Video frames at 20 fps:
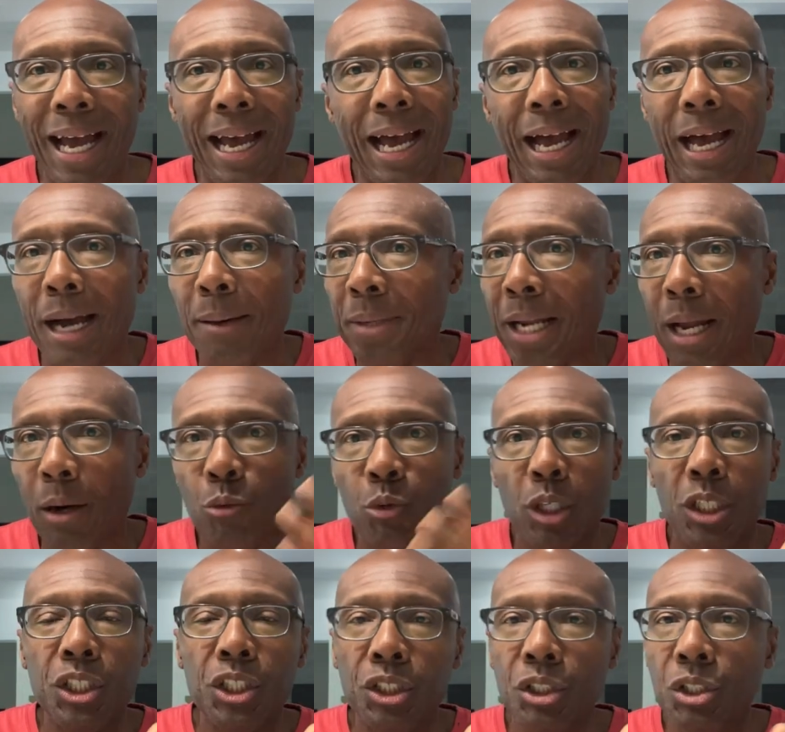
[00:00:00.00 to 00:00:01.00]
I'm not
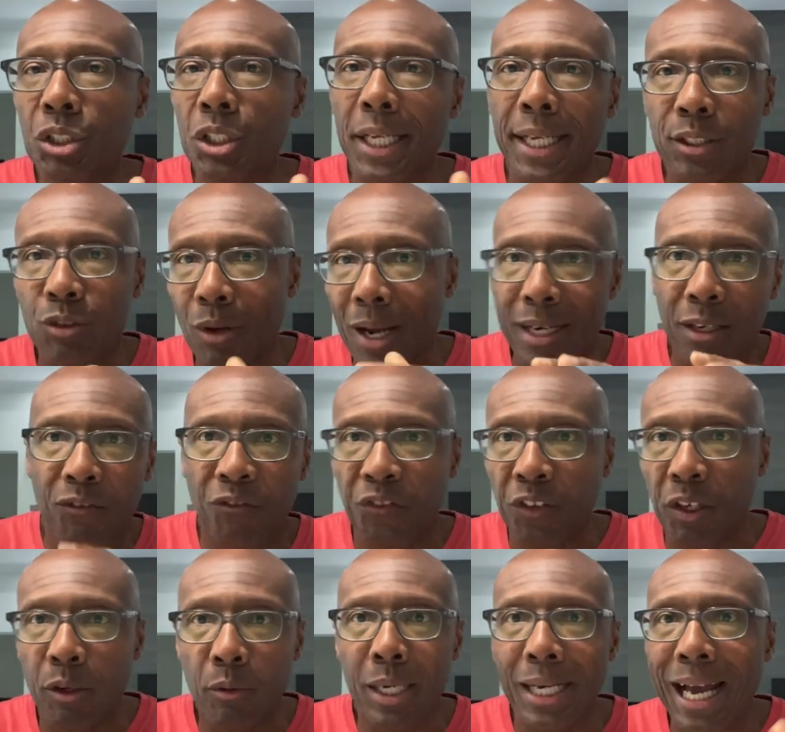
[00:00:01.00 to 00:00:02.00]
really good at trying to
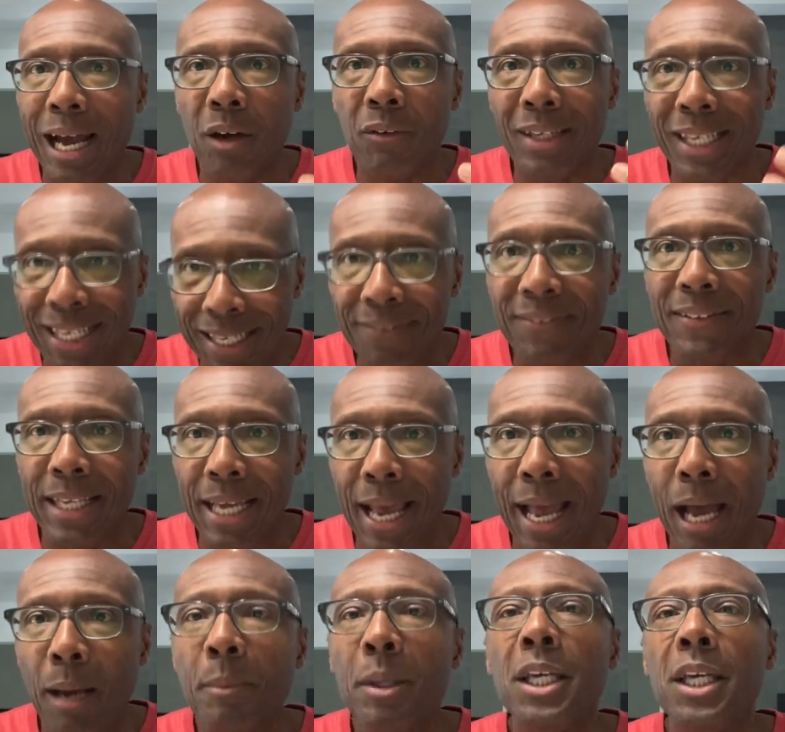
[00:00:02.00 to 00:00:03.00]
figure it out in the
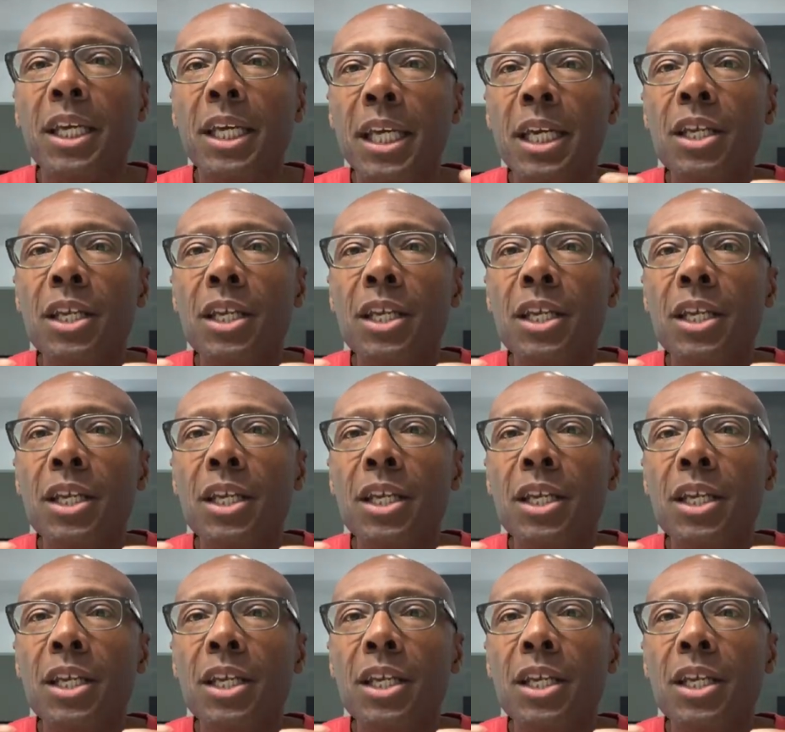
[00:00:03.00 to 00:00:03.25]
app.